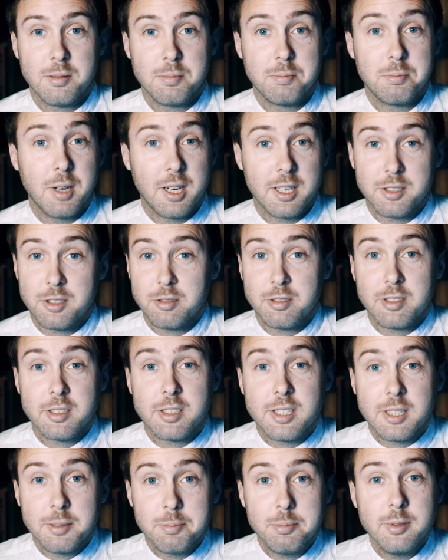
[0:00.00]
by doing
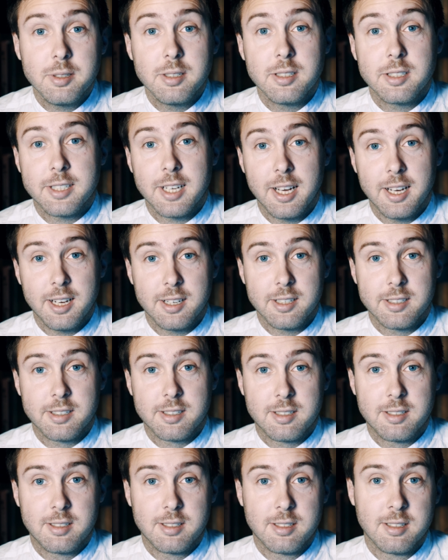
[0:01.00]
simple
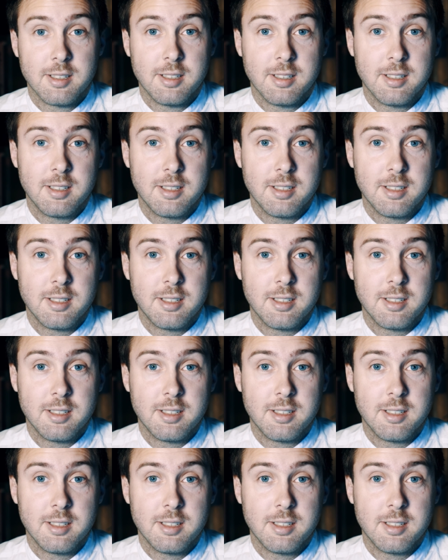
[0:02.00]
tasks.